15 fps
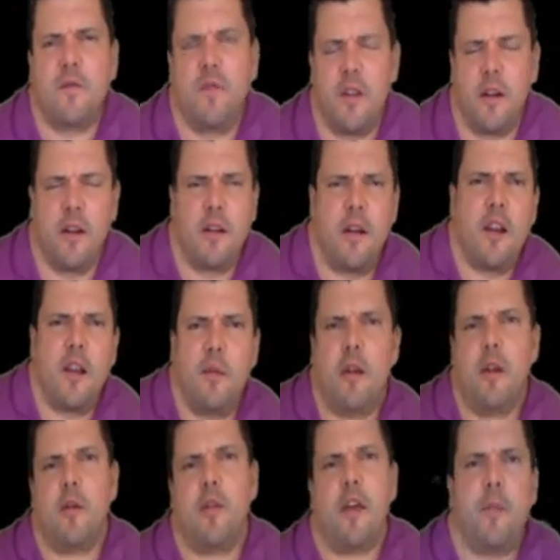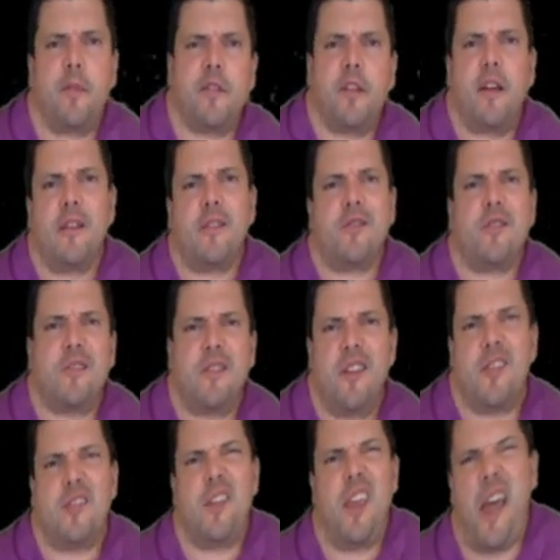figured anybody with hepatitis just
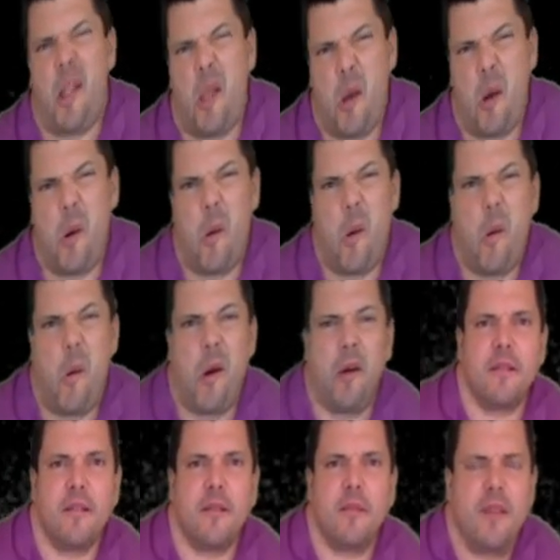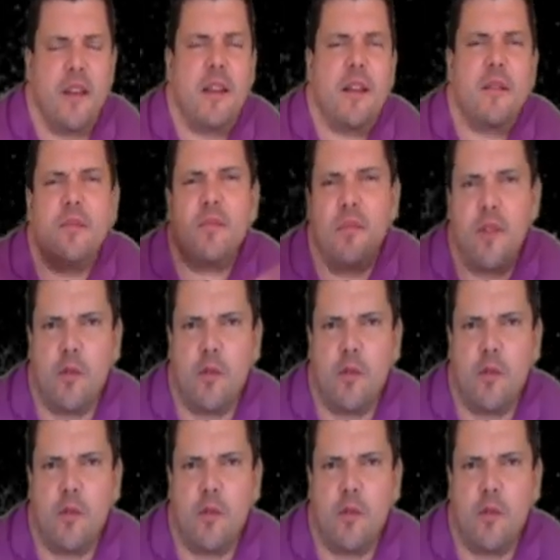gets yellow, meaning they're